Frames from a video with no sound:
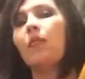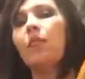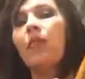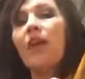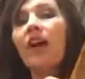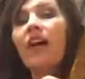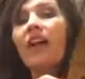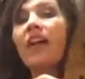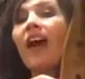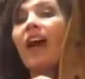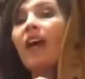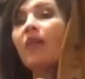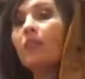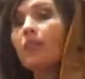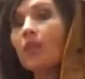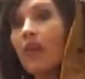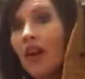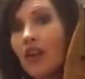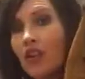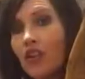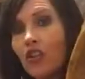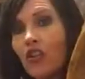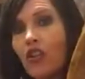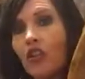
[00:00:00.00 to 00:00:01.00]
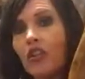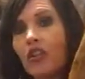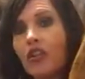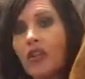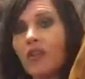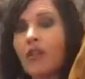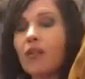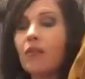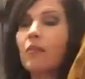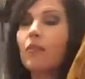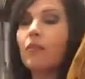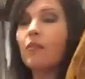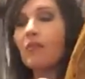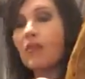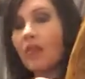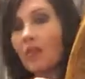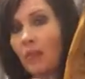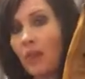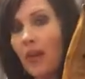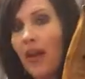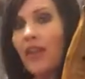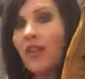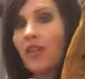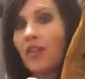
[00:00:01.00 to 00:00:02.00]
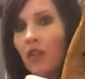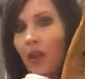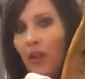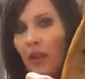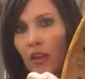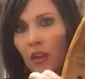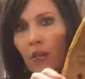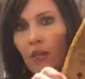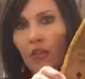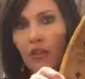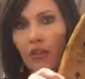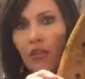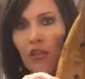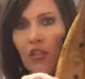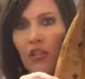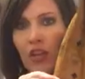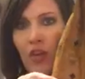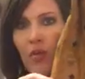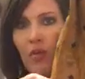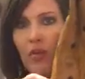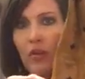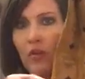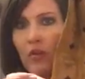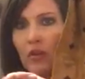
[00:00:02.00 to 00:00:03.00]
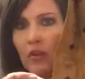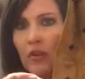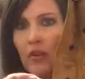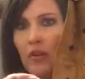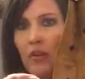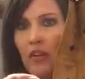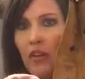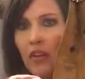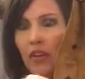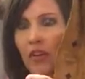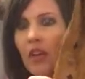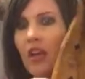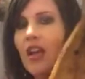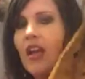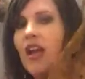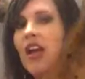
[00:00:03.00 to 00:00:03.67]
but I measured based on the original shape, which would have been here.